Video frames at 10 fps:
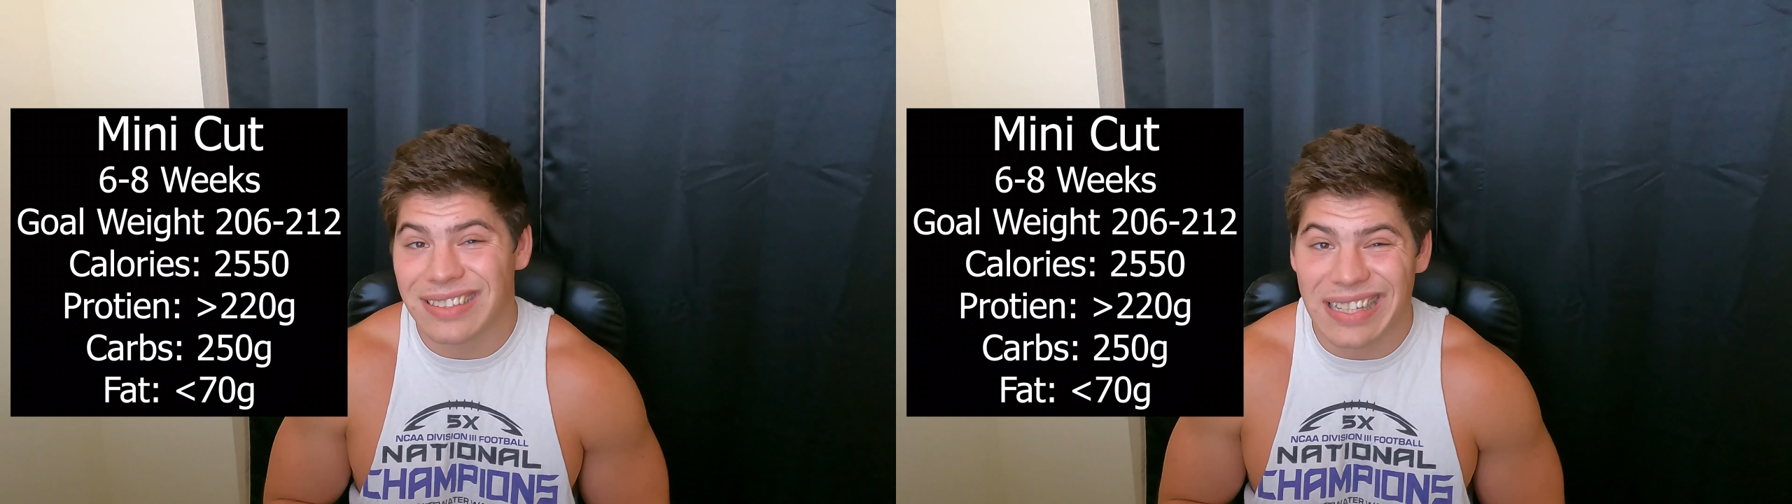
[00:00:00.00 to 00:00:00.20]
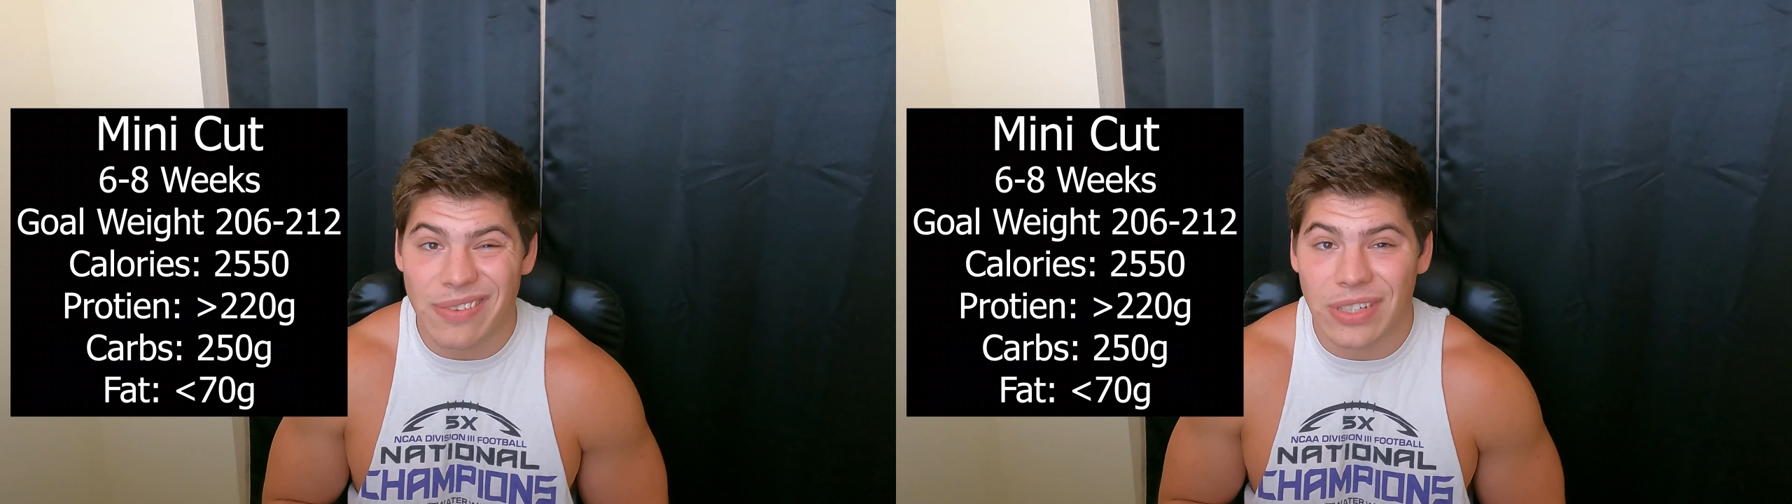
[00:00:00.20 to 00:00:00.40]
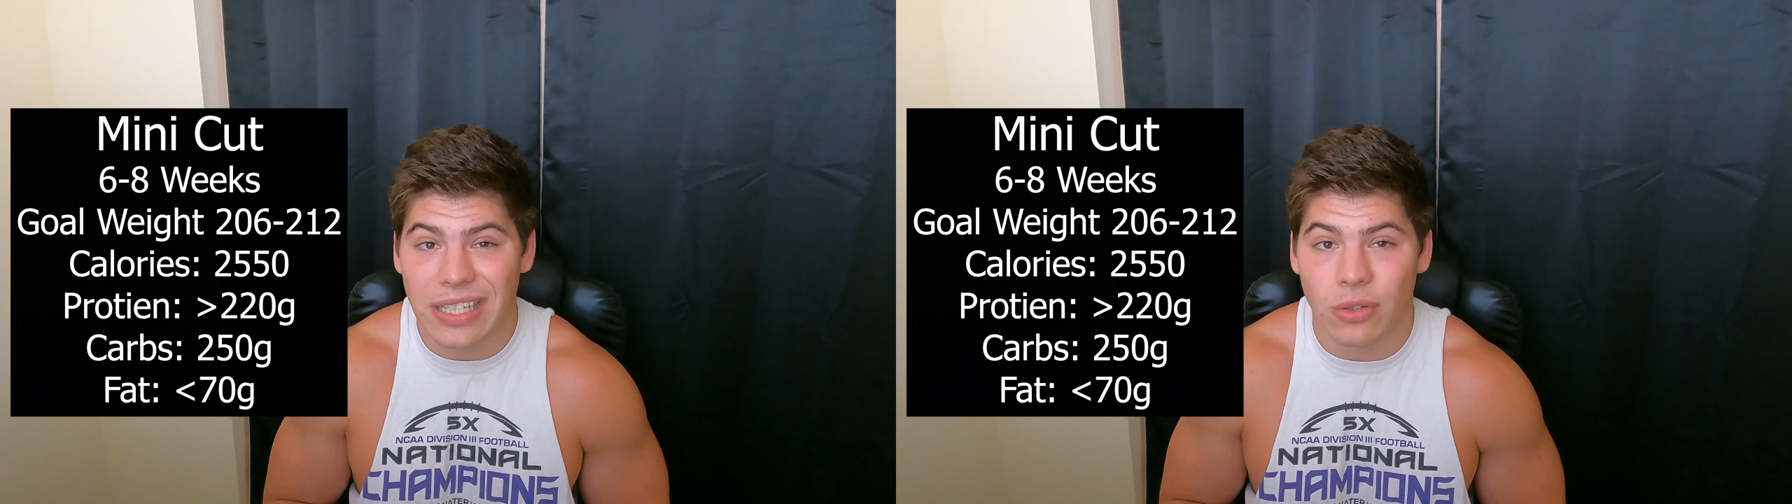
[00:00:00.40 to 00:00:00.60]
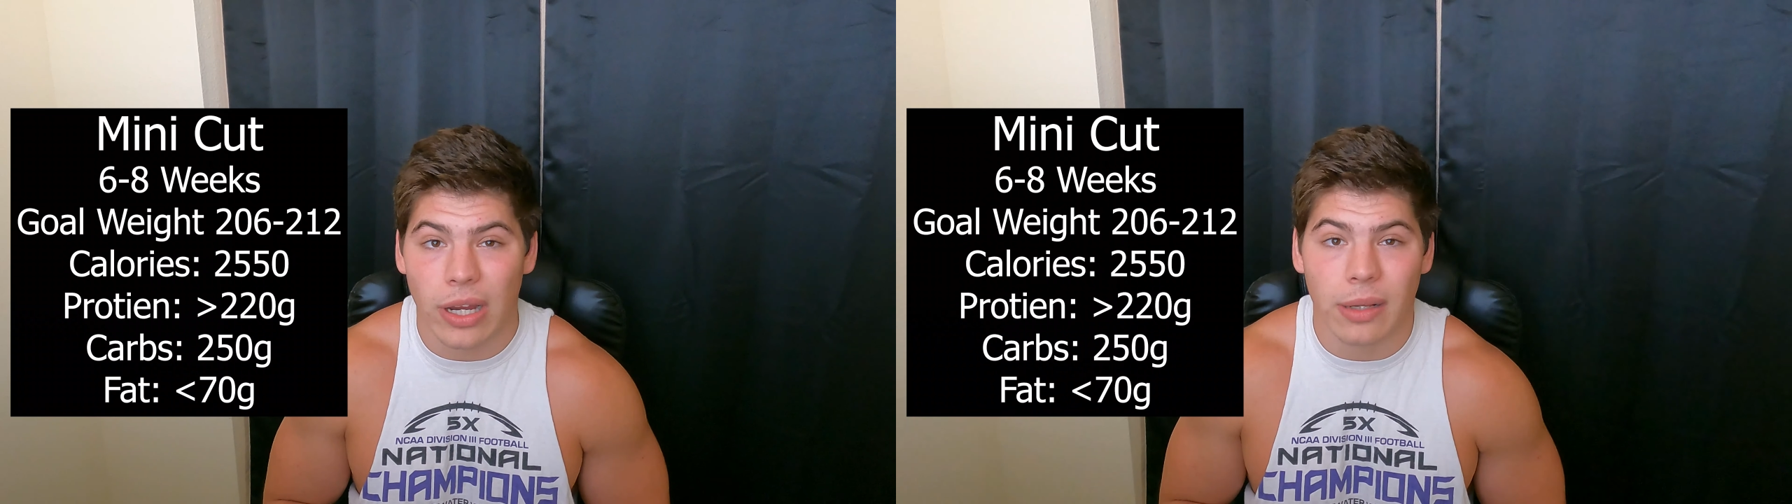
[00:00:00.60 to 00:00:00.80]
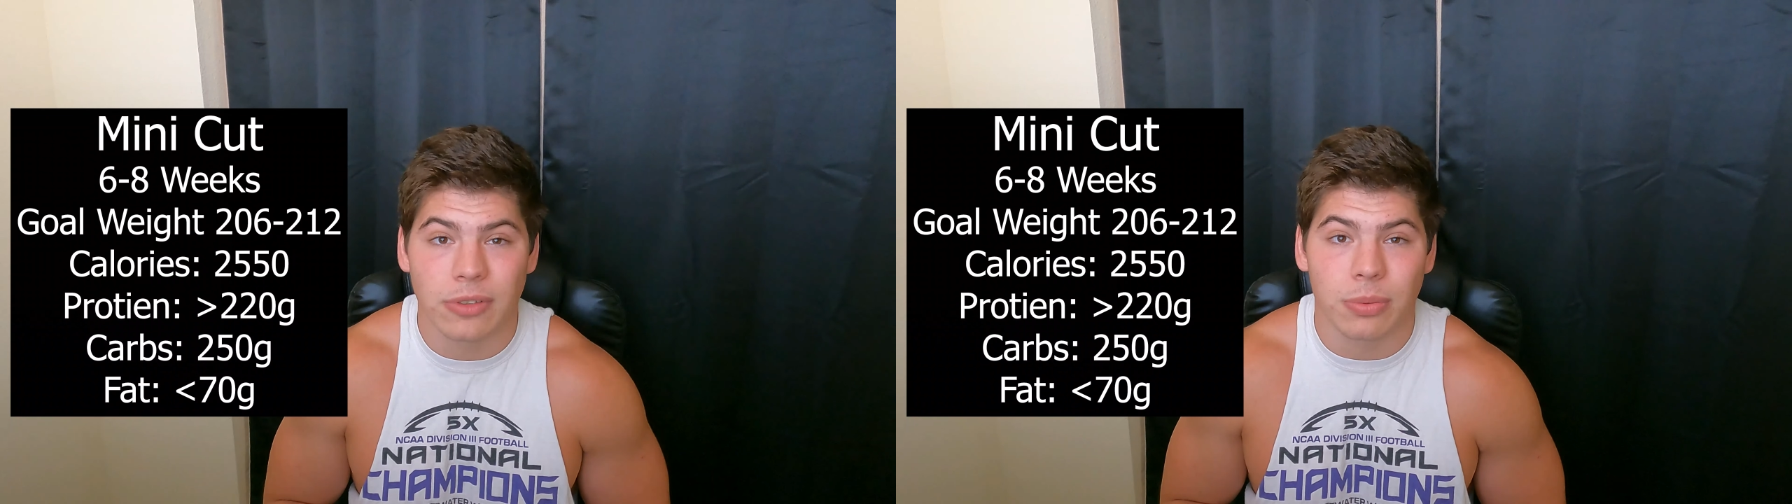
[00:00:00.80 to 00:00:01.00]
70
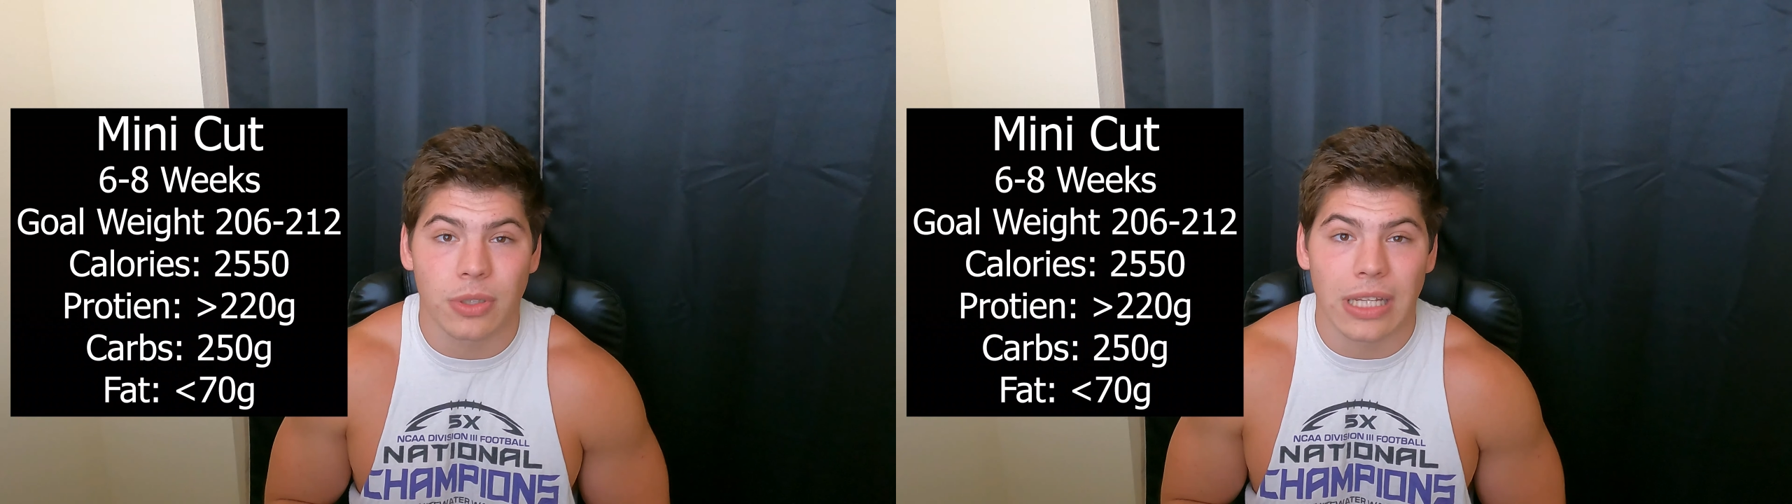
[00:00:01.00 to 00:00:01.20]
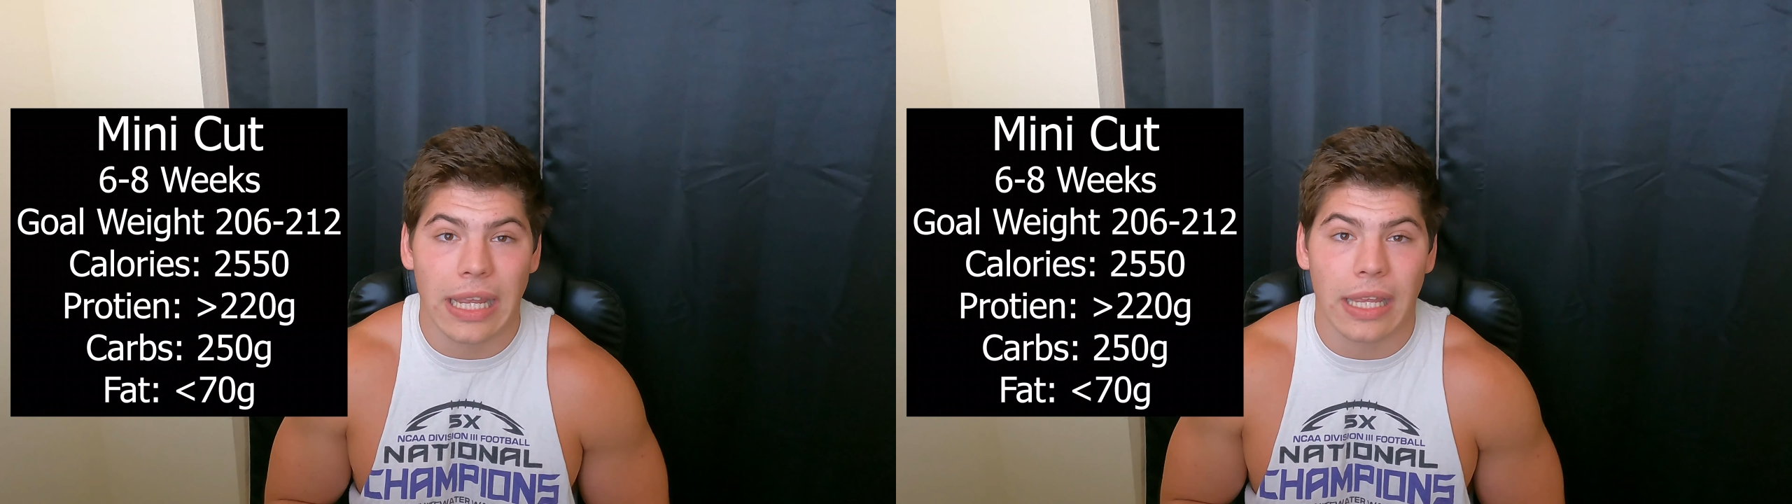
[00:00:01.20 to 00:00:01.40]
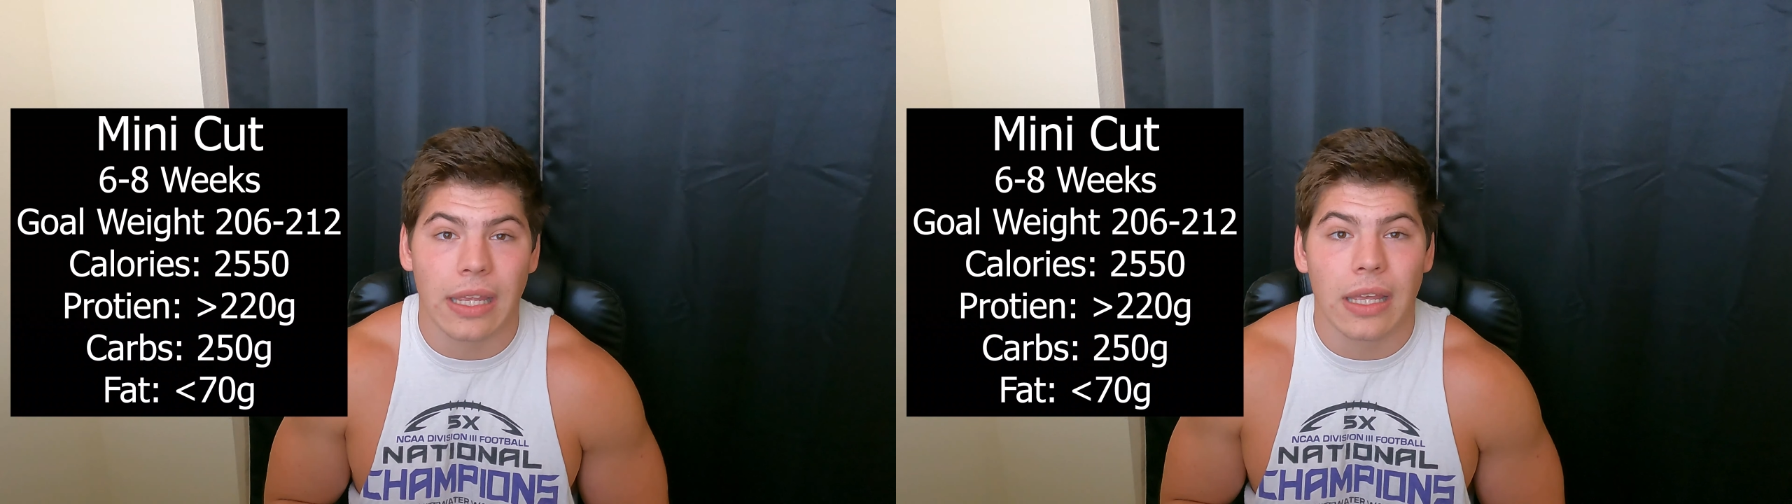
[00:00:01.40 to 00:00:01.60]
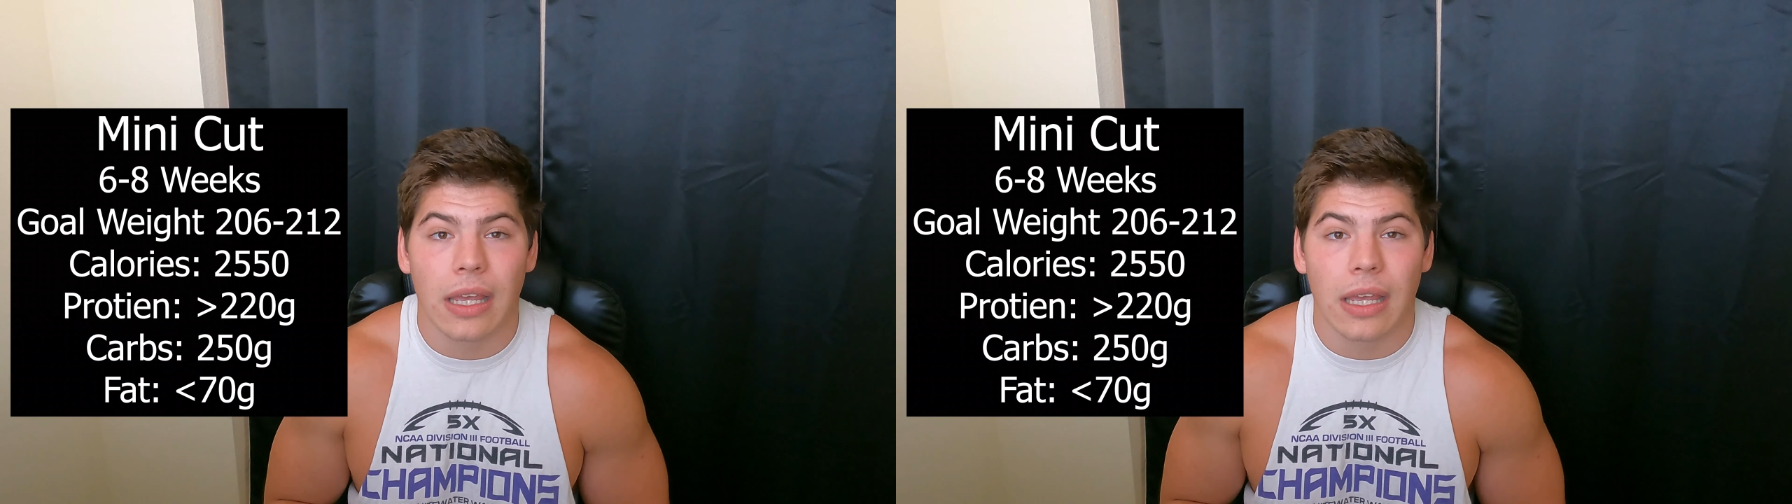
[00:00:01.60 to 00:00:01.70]
grams per day.